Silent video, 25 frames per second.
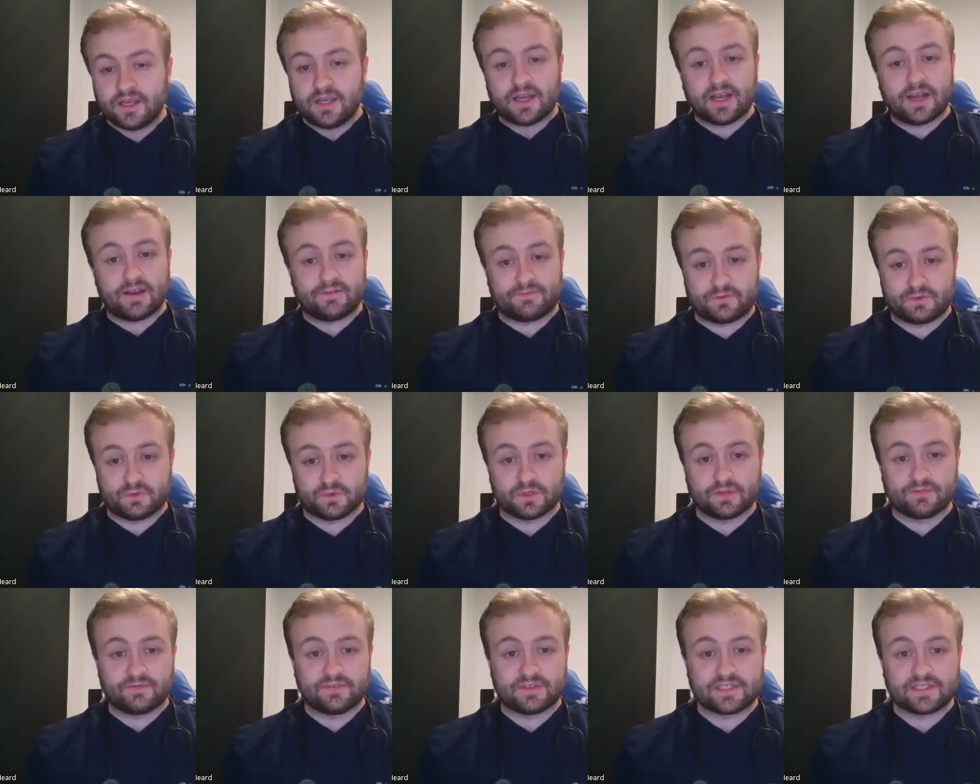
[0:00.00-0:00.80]
after
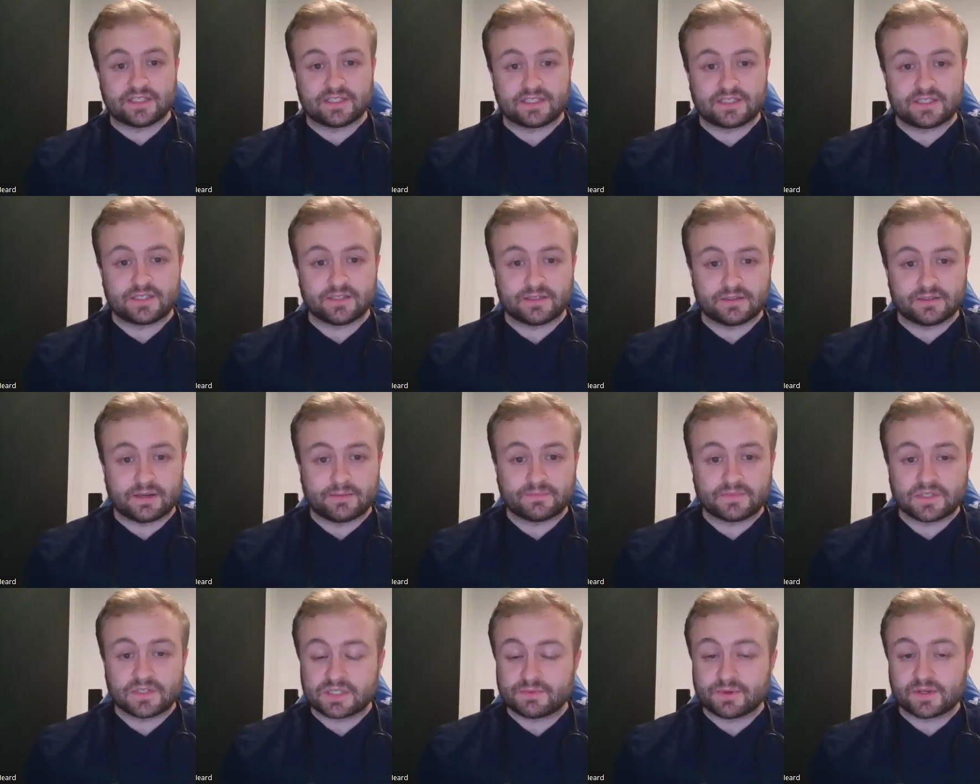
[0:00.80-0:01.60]
all of this is
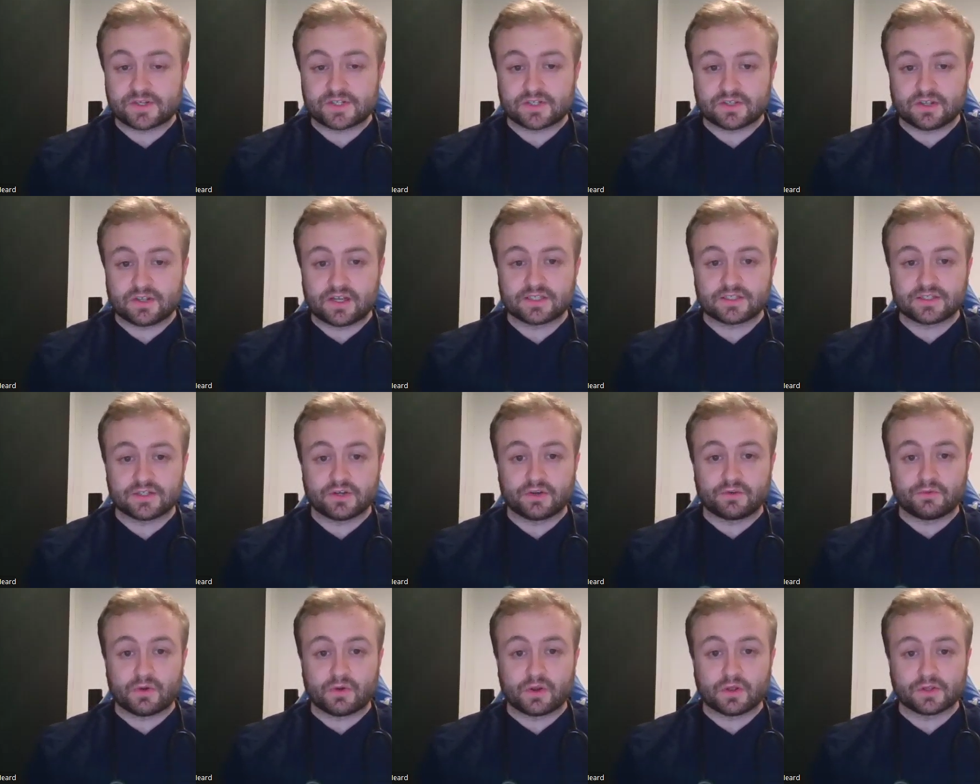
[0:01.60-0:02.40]
to specialize in
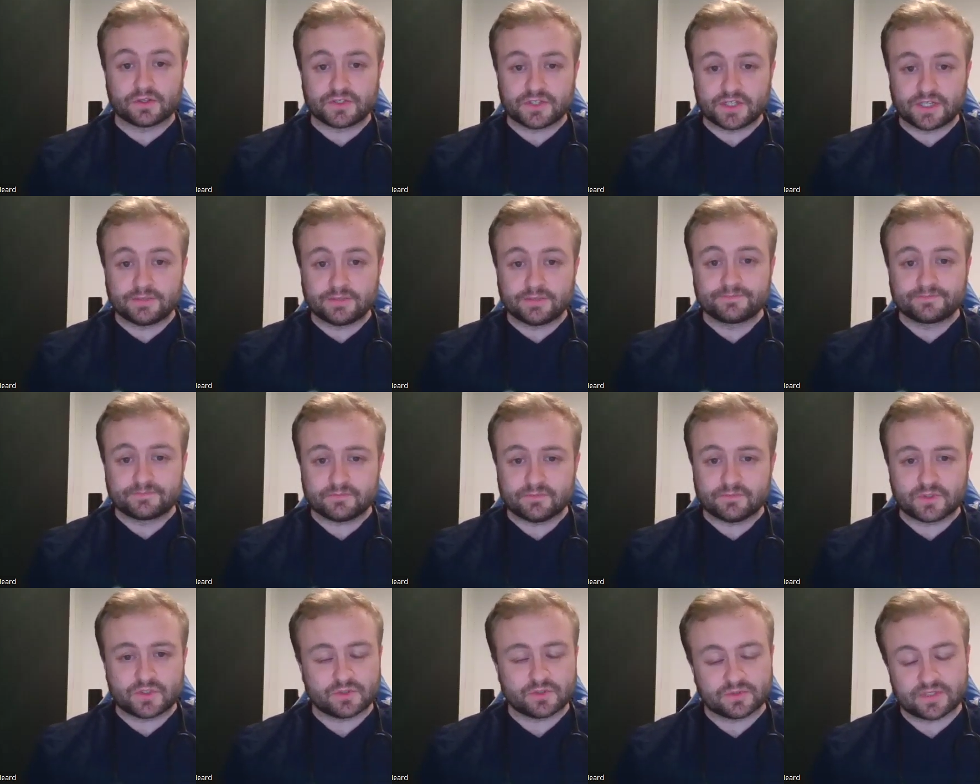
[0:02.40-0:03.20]
neurology,
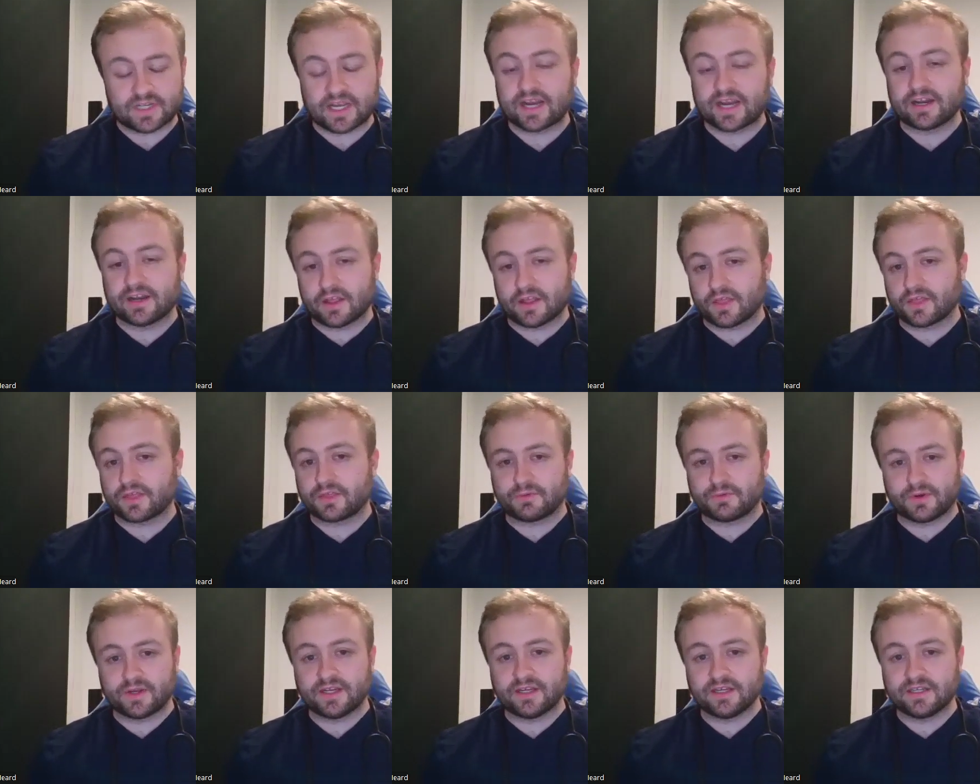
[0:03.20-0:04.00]
which will take another
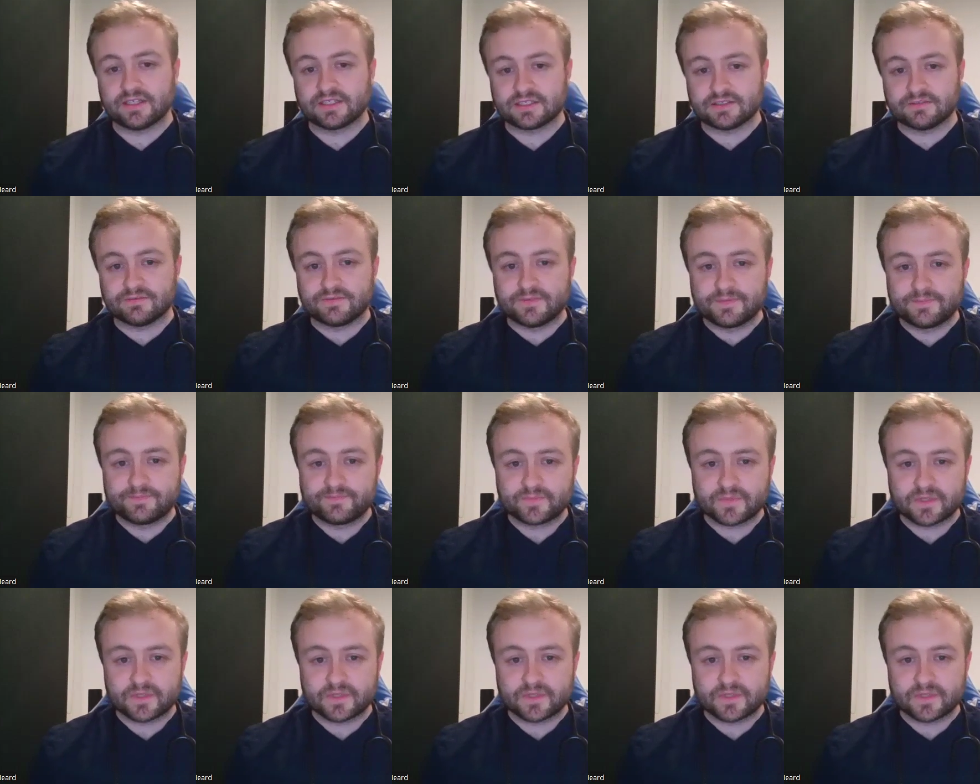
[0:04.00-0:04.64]
3 years of